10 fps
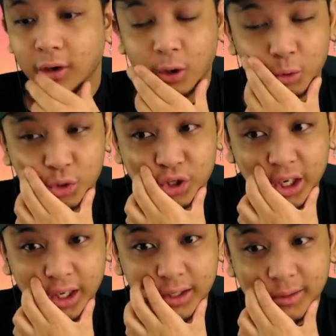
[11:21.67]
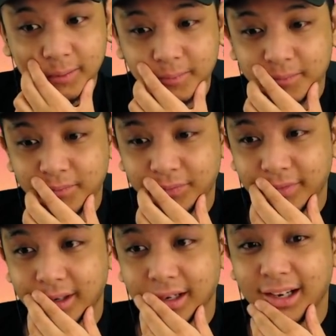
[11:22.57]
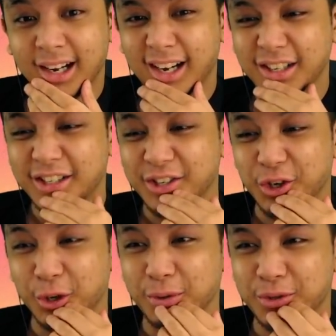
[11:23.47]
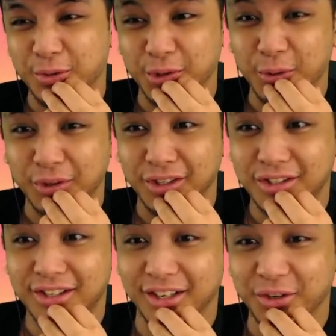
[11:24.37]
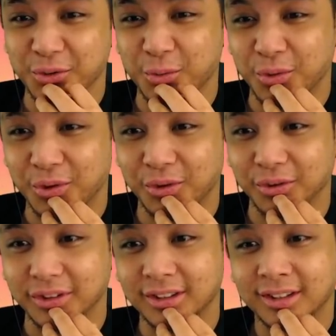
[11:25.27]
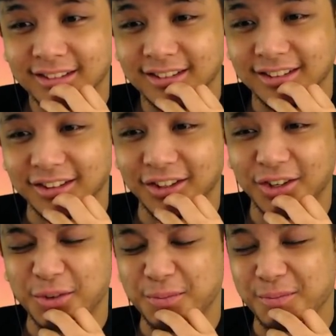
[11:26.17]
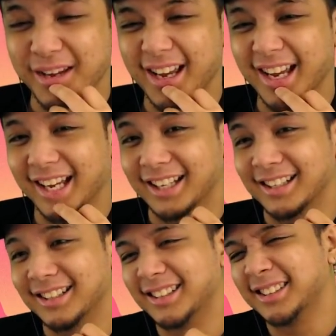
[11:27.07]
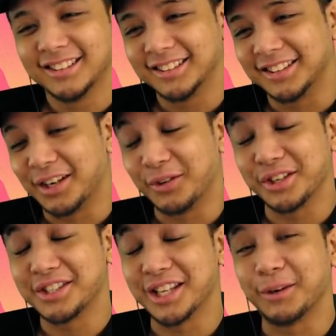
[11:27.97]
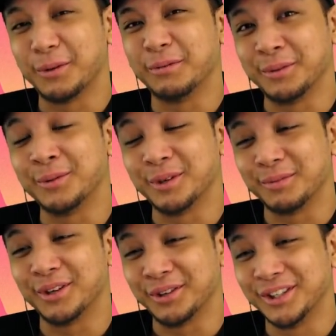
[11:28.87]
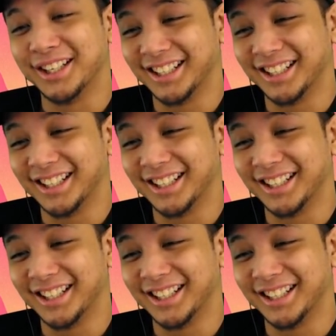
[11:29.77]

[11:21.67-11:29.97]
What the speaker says: Oh shit. Kakashi and Obito going into the inner world. Oh man. I want to see that 1v1, bro.